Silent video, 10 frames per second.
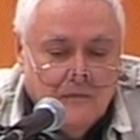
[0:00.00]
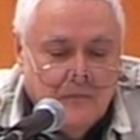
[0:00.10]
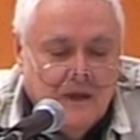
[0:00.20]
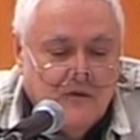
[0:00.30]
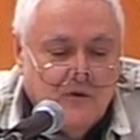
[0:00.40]

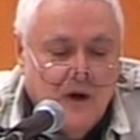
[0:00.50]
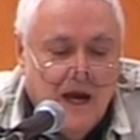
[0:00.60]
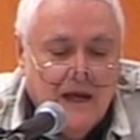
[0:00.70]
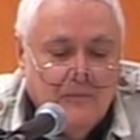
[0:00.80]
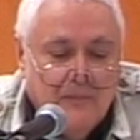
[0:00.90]
be
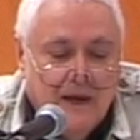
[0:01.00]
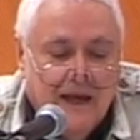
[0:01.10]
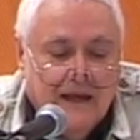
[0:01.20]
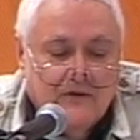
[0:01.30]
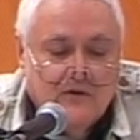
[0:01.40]
dragged
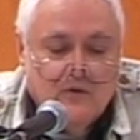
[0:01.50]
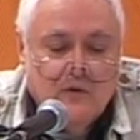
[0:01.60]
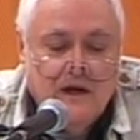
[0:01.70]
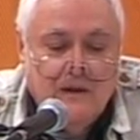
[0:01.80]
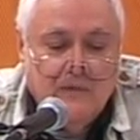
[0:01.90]
back
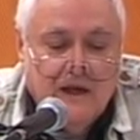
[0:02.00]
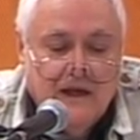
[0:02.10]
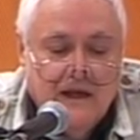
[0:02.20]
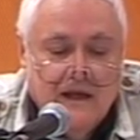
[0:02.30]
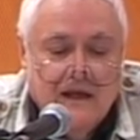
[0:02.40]
screaming